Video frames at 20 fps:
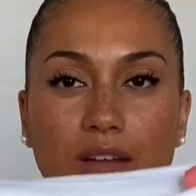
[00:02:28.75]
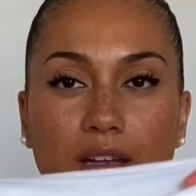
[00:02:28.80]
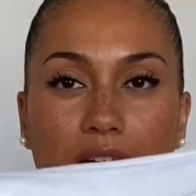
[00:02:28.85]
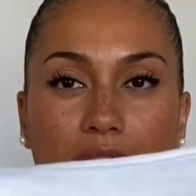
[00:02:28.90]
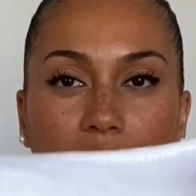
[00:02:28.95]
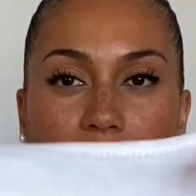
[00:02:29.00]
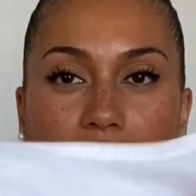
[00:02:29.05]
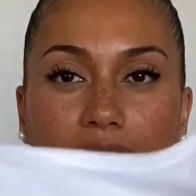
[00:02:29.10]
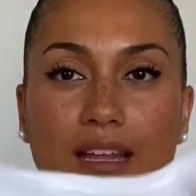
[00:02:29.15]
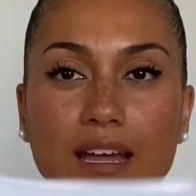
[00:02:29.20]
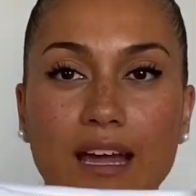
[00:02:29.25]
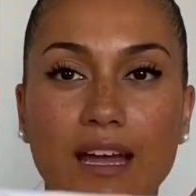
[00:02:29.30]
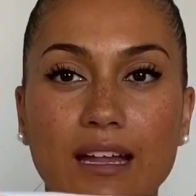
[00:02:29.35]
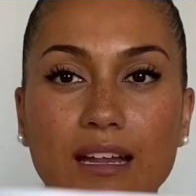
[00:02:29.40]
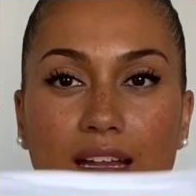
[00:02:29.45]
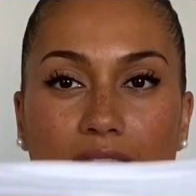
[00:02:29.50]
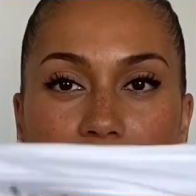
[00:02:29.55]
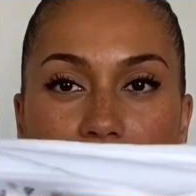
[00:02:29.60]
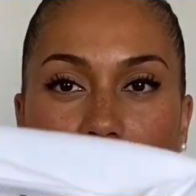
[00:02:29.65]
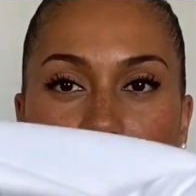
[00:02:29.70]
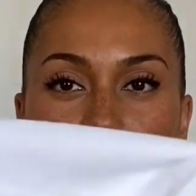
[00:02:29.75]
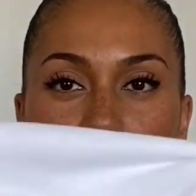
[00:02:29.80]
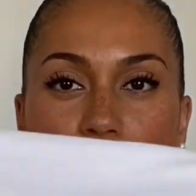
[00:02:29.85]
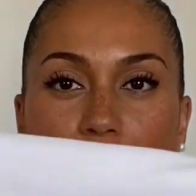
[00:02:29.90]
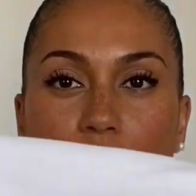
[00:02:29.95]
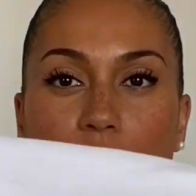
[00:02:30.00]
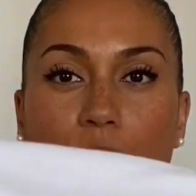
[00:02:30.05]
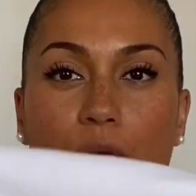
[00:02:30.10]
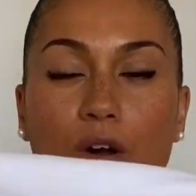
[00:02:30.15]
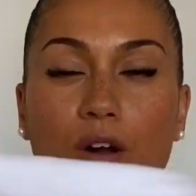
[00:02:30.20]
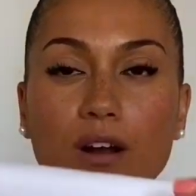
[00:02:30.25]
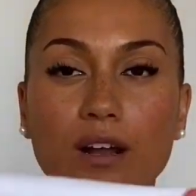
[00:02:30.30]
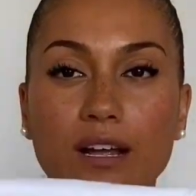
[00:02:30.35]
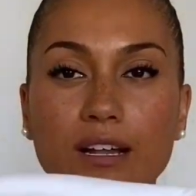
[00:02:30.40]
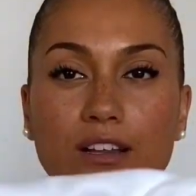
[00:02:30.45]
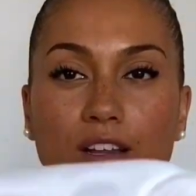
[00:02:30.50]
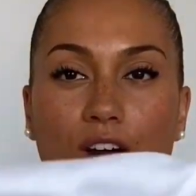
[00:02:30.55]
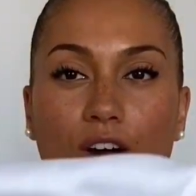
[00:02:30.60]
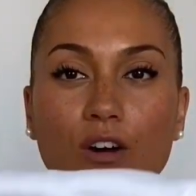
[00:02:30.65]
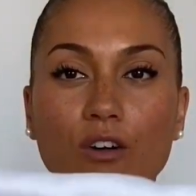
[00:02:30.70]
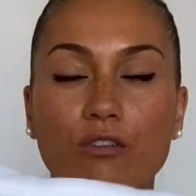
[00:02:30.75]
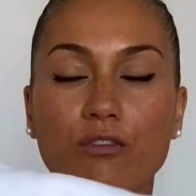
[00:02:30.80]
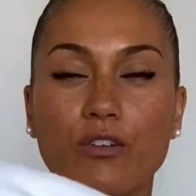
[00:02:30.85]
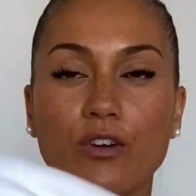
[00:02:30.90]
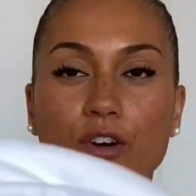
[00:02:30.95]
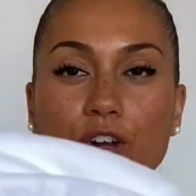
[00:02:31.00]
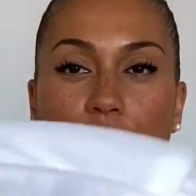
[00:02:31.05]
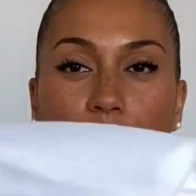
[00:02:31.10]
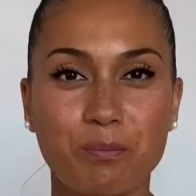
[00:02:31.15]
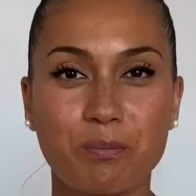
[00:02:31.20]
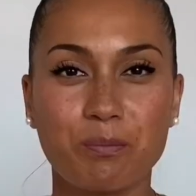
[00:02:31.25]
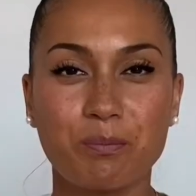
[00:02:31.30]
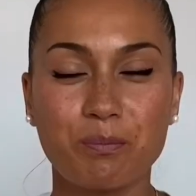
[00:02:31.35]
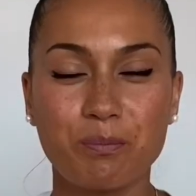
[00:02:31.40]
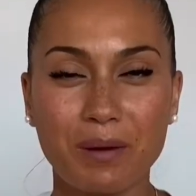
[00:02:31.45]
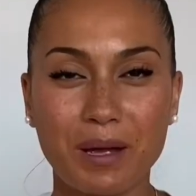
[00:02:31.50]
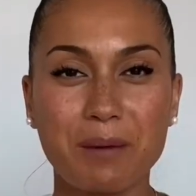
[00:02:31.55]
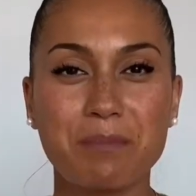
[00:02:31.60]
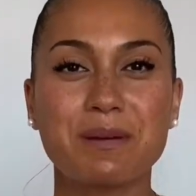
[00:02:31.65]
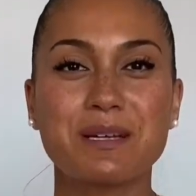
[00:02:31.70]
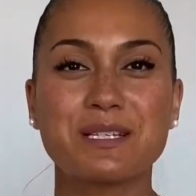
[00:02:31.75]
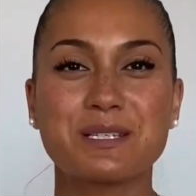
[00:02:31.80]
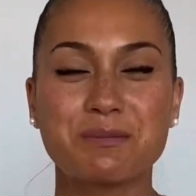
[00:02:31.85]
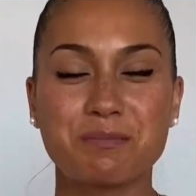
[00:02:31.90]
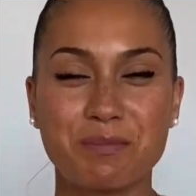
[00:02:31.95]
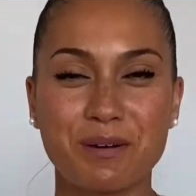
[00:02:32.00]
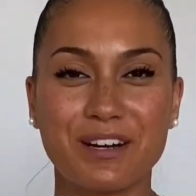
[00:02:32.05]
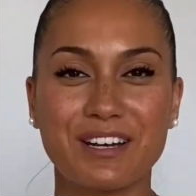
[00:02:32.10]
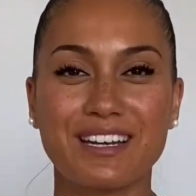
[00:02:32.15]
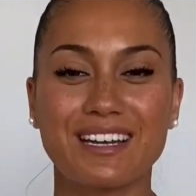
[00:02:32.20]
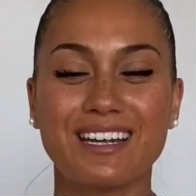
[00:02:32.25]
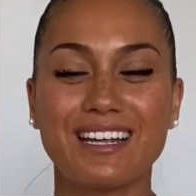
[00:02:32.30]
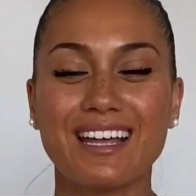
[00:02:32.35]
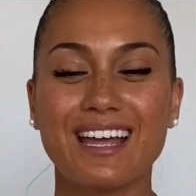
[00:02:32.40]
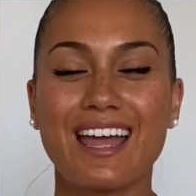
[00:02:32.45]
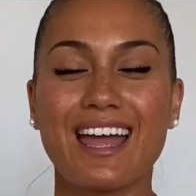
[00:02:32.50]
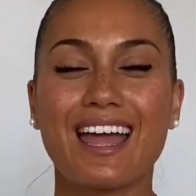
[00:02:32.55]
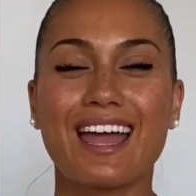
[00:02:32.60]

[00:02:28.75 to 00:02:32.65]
and then you roll it over your baby's body,